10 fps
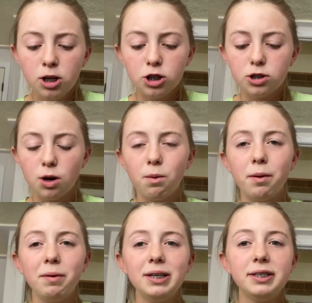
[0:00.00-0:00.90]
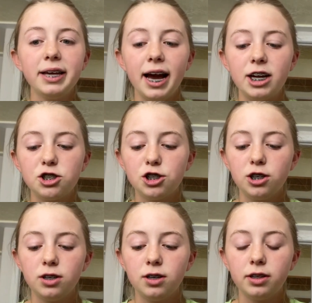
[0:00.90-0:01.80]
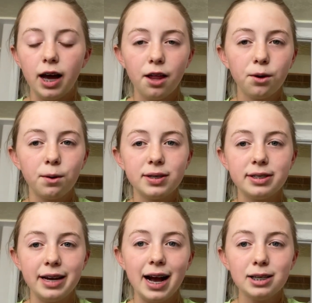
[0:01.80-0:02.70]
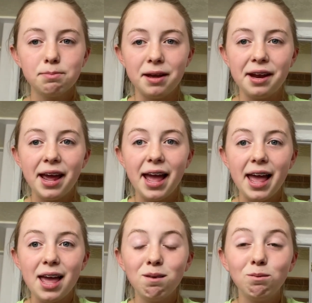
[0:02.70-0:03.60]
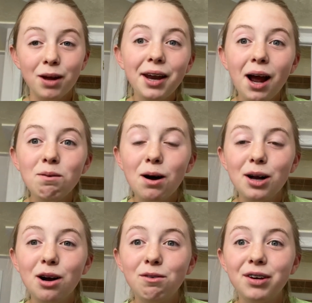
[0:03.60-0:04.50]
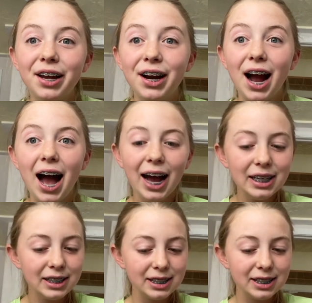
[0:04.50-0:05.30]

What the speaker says: So we went to catch the other horse in Aspen, and when I walk over there, I'm